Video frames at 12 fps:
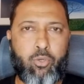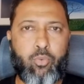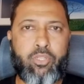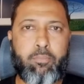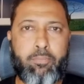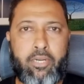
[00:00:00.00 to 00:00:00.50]
you know,
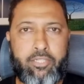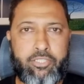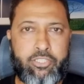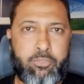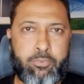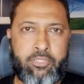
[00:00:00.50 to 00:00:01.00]
when the
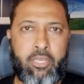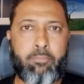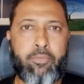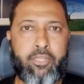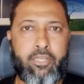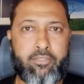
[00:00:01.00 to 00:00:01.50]
partnership is
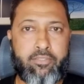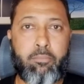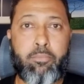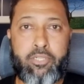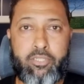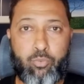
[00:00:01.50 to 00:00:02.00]
happening and
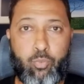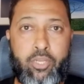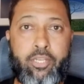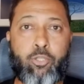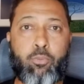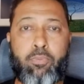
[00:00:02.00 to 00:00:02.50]
somebody is
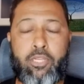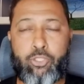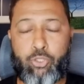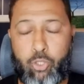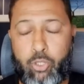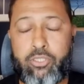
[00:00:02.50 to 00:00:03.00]
willing to play
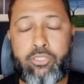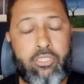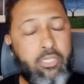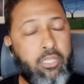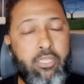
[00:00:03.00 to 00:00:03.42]
shots,